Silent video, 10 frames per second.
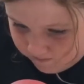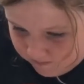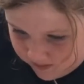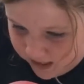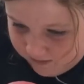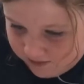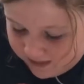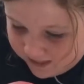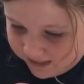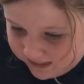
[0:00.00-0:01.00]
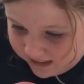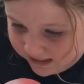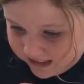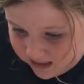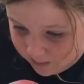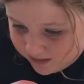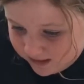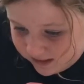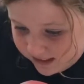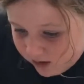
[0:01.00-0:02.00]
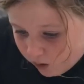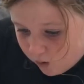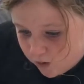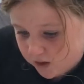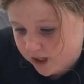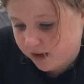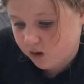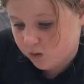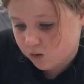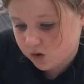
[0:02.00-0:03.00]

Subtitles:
have some thick scales,